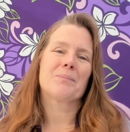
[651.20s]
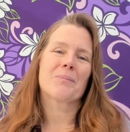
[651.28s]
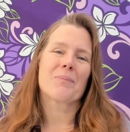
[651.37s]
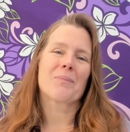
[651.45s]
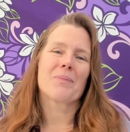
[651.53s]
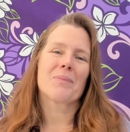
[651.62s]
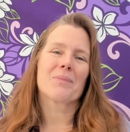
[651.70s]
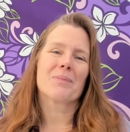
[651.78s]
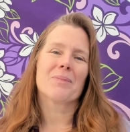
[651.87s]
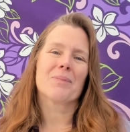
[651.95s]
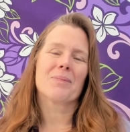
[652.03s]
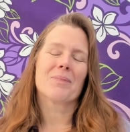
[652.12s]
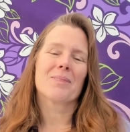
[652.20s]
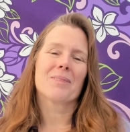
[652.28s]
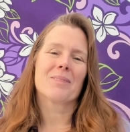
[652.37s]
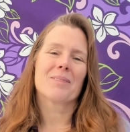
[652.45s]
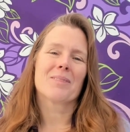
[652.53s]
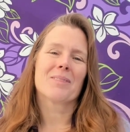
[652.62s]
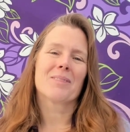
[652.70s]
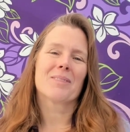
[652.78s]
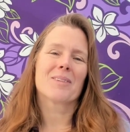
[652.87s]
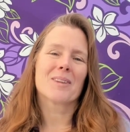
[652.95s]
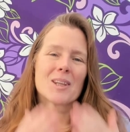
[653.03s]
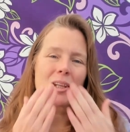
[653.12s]

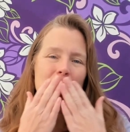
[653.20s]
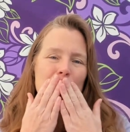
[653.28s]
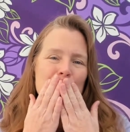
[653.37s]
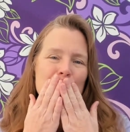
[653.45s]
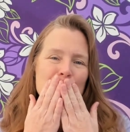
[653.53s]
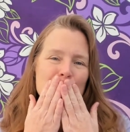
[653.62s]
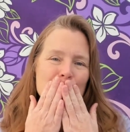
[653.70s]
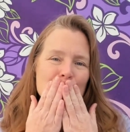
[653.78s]
[no speech]